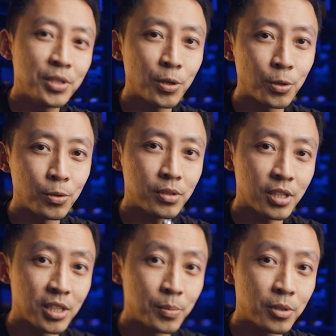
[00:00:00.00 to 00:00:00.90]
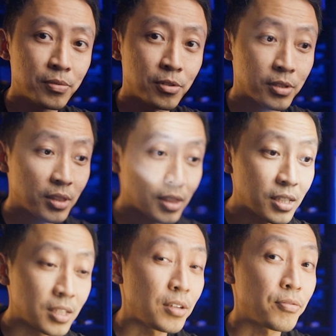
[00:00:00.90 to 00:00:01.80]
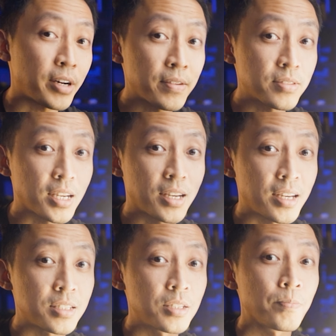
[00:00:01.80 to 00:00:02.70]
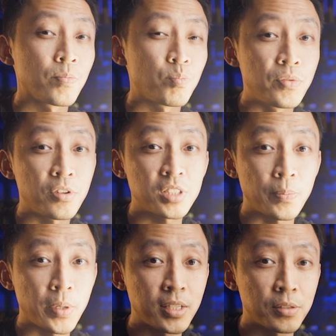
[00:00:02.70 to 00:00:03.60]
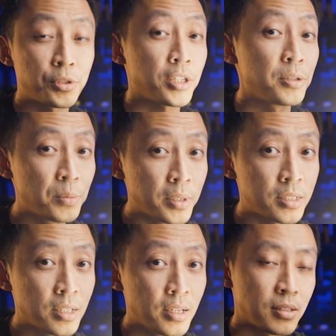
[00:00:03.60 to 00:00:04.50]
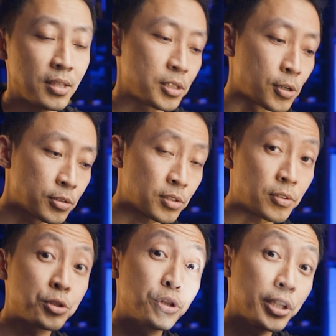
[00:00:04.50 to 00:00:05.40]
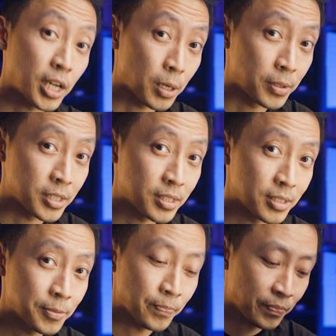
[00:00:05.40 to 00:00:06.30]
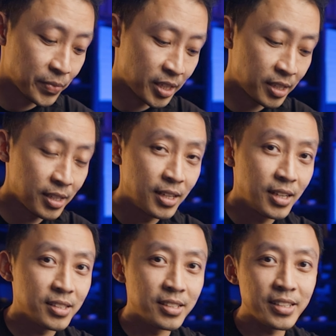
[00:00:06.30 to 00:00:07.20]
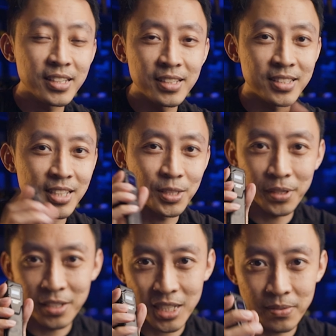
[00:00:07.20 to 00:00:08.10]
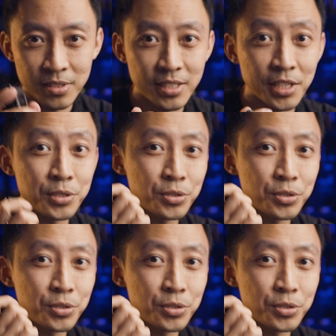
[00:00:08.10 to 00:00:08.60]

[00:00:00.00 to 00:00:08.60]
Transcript: hold turbo for 35 seconds before stepping down to 300 lumens. Then it goes on for 3 hours. Okay, the EDC27 says